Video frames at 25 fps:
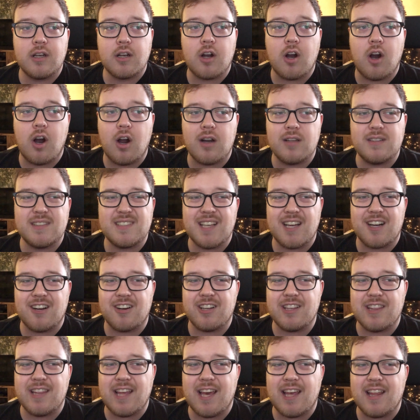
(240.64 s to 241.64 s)
cards that are
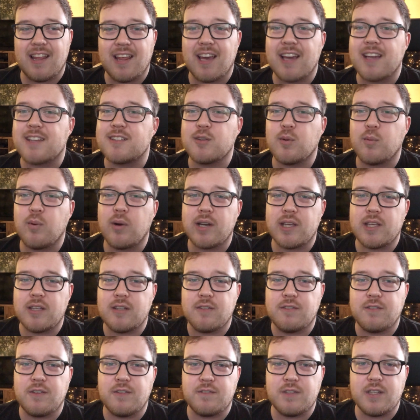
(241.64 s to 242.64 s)
in that like $20 to
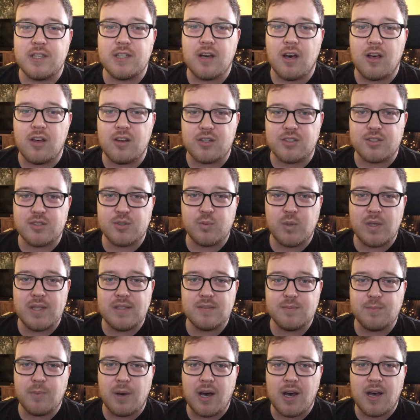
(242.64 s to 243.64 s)
$50 sweet
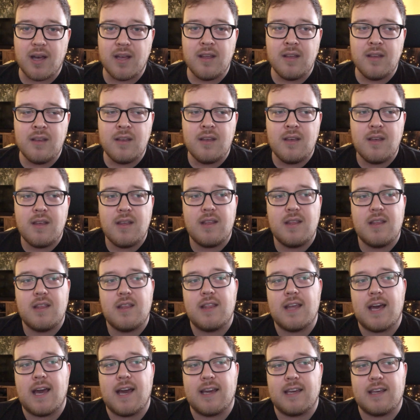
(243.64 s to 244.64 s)
spot
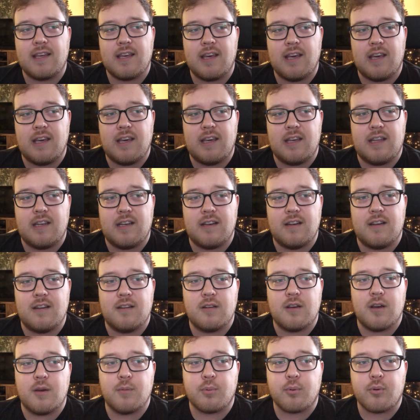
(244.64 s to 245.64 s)
that can
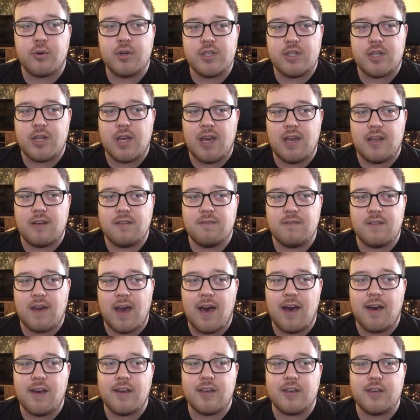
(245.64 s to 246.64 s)
appreciate in
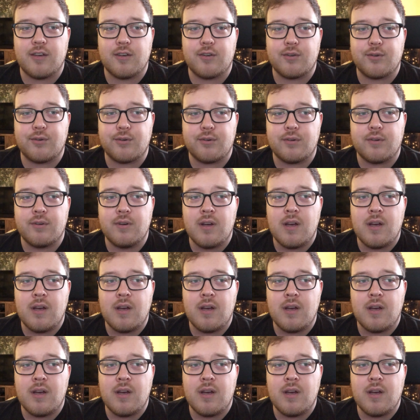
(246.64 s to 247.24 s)
value